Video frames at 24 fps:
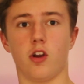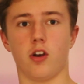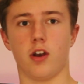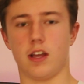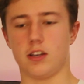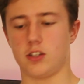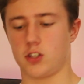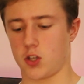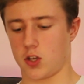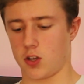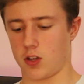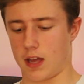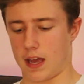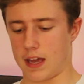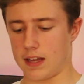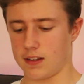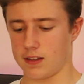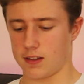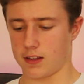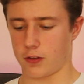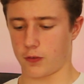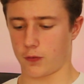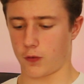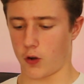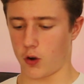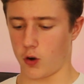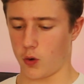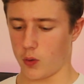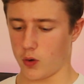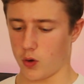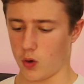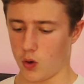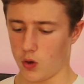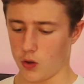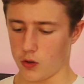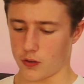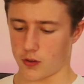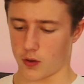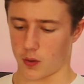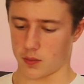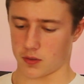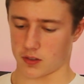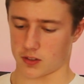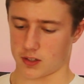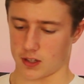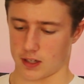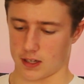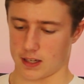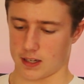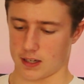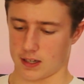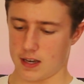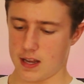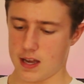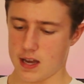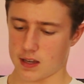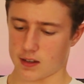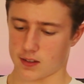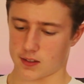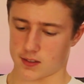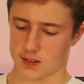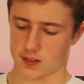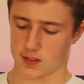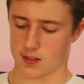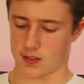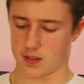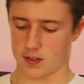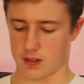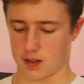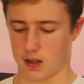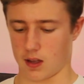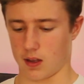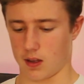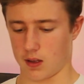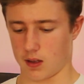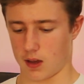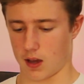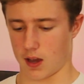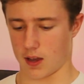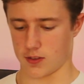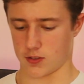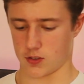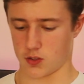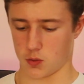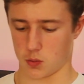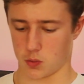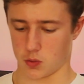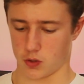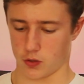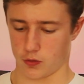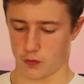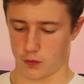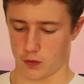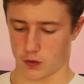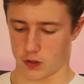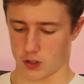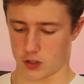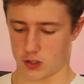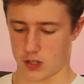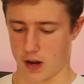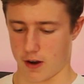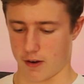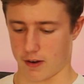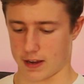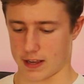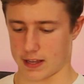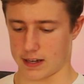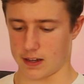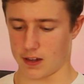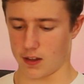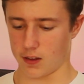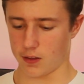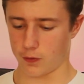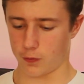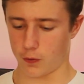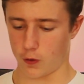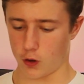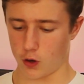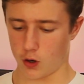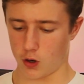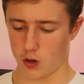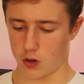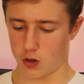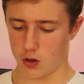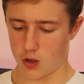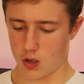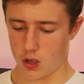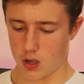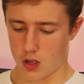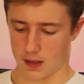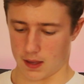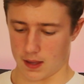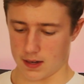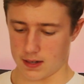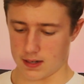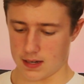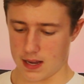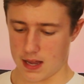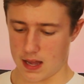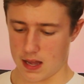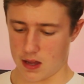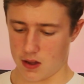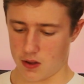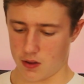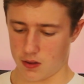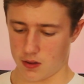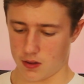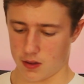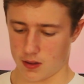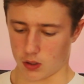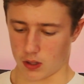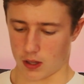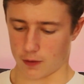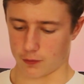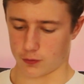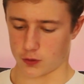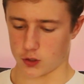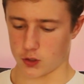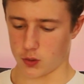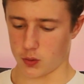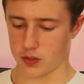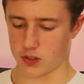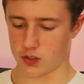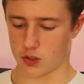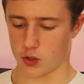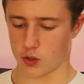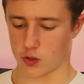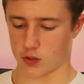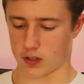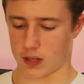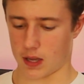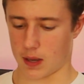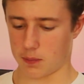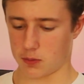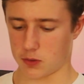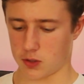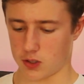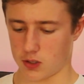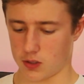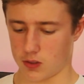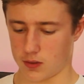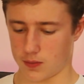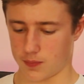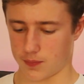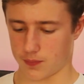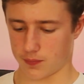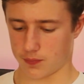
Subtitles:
don't need to edit this photo at all, so I'm just going to hit next, as you would for sharing any other photo. And now all I have to do is choose a caption.